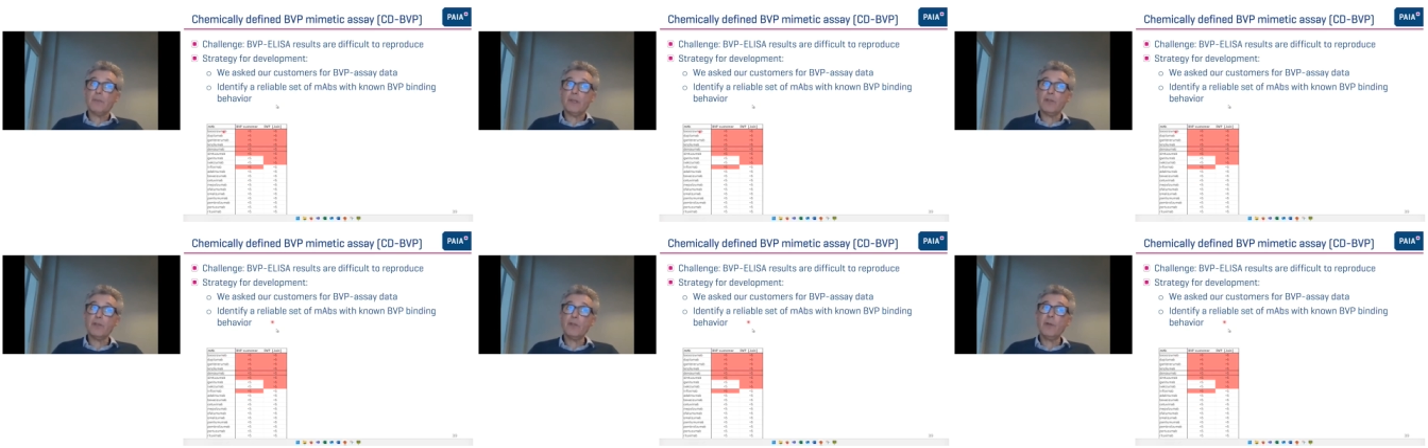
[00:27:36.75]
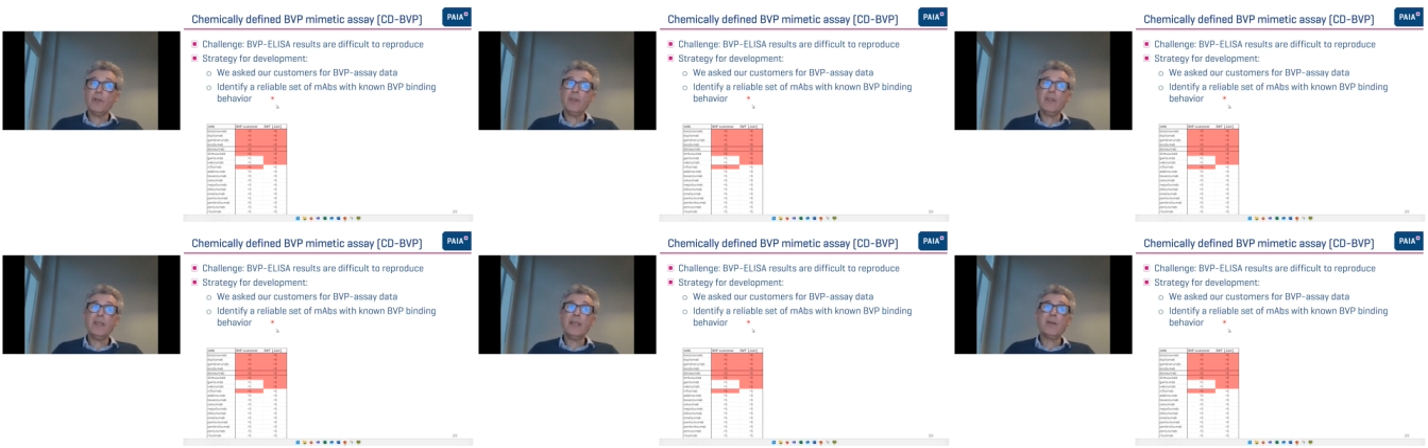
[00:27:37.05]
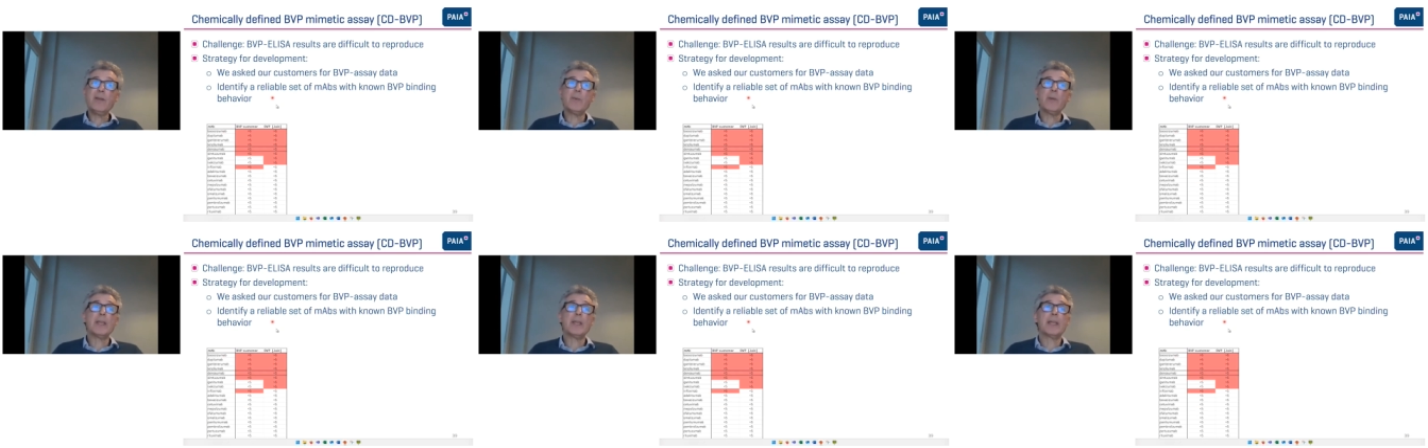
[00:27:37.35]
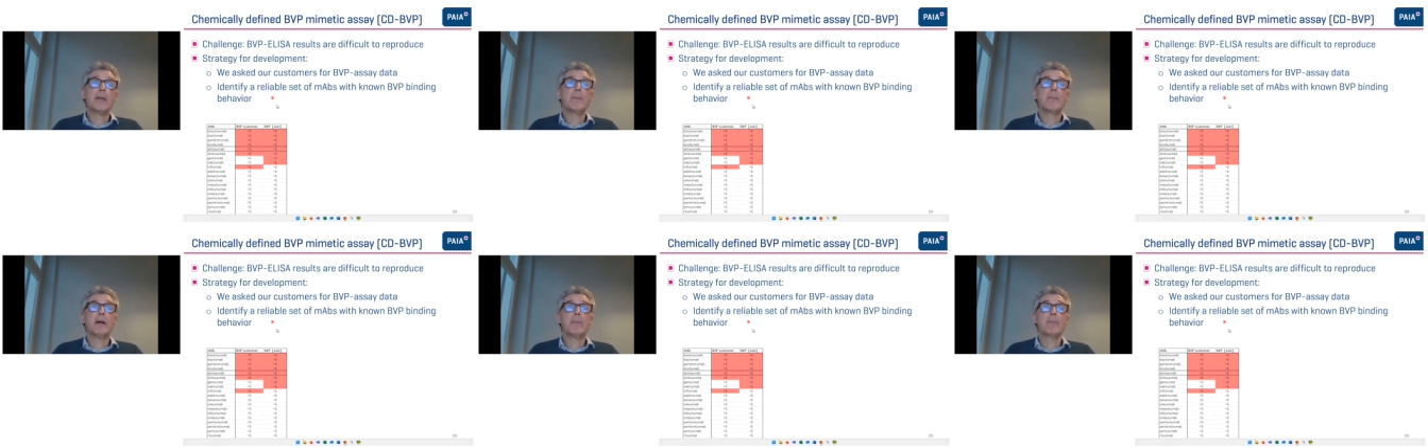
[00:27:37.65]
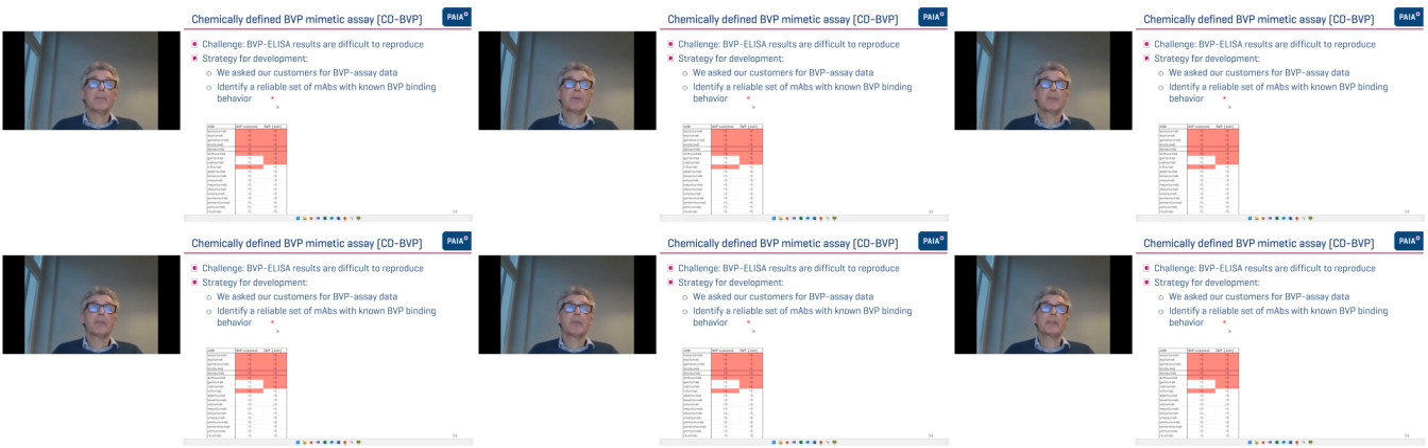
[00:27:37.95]
So in the end, we came up
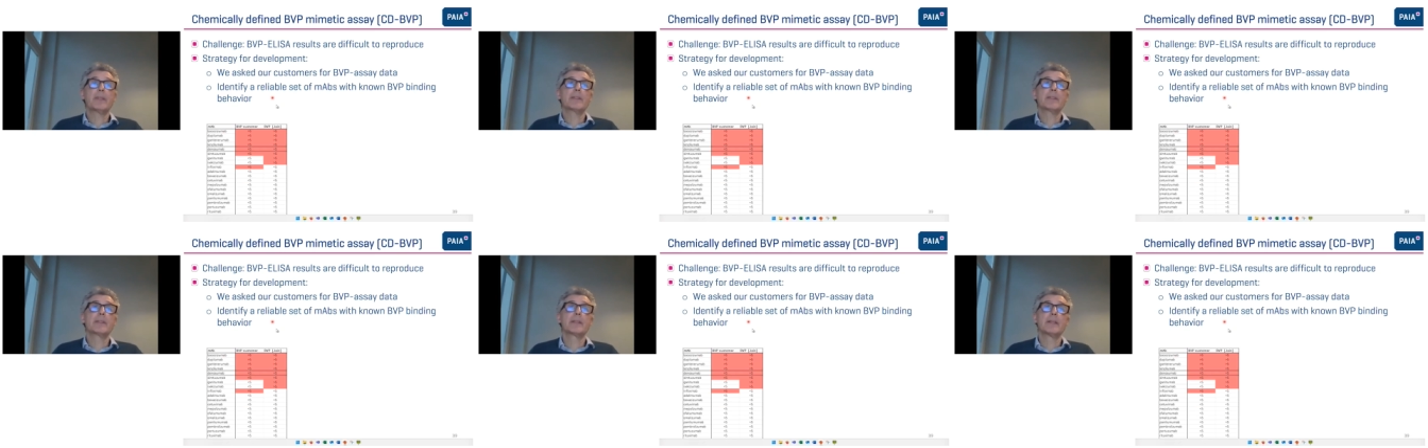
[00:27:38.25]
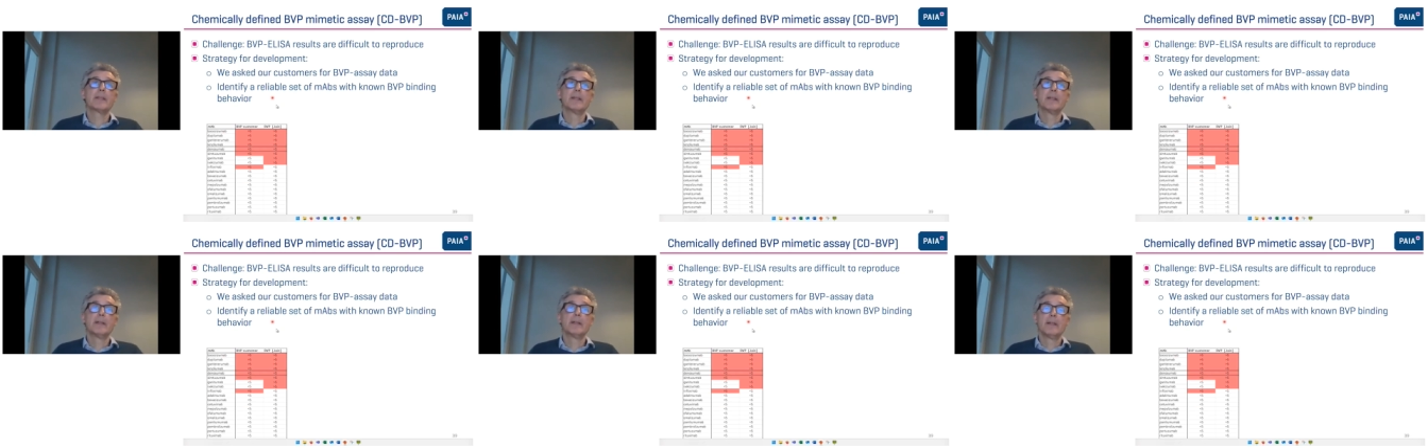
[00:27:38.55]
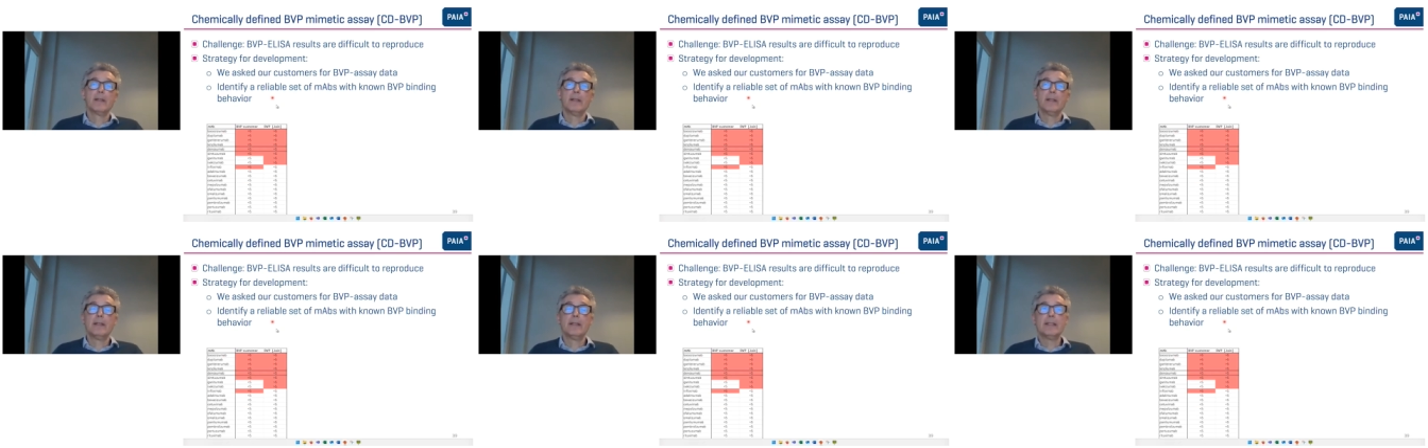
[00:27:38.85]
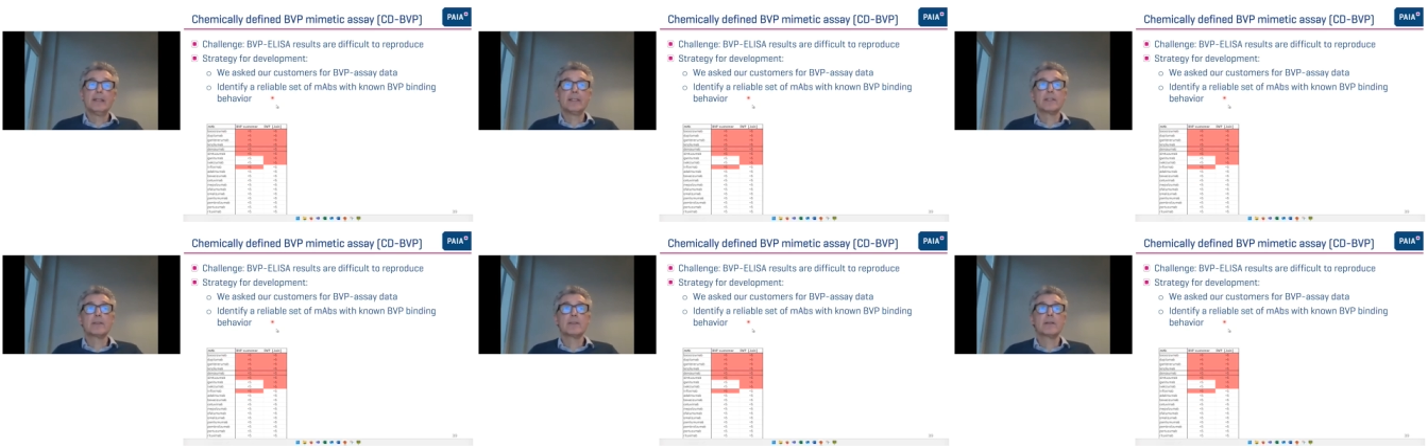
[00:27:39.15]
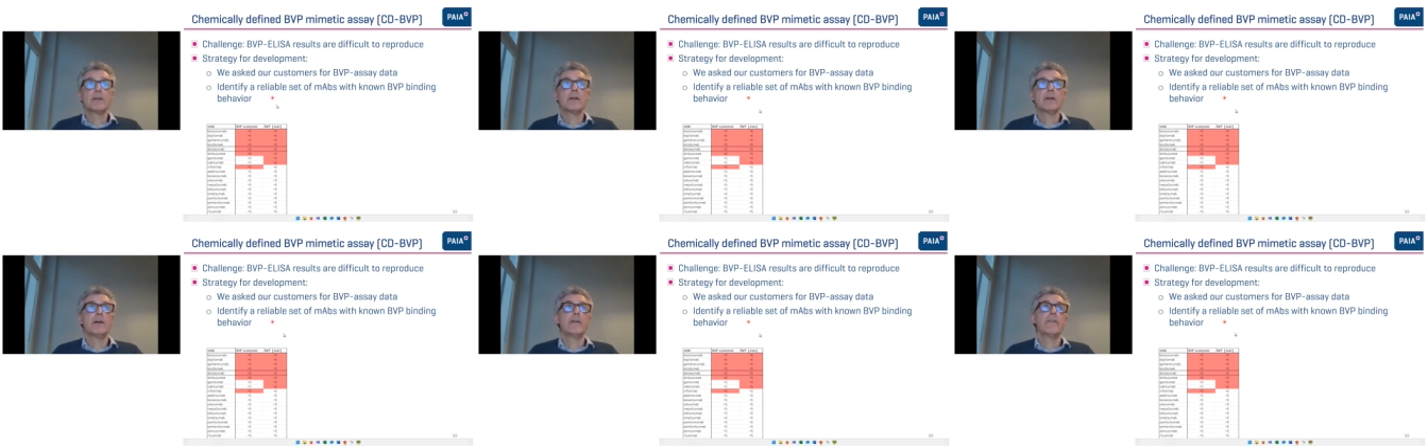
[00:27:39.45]
with this list
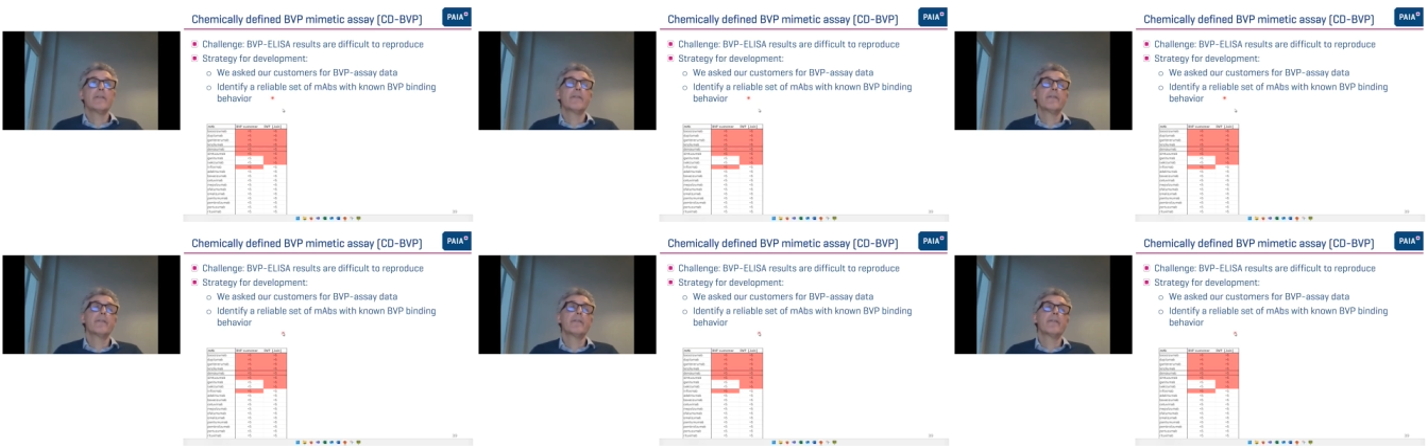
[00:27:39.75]
of